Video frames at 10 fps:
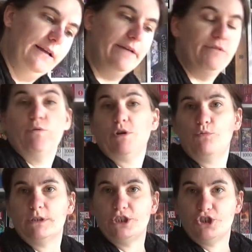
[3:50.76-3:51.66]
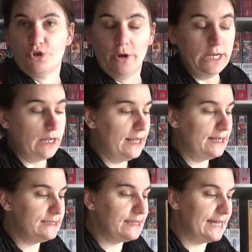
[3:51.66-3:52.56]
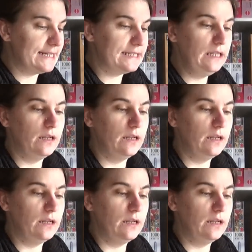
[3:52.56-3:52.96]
Everyone who wants to join. And then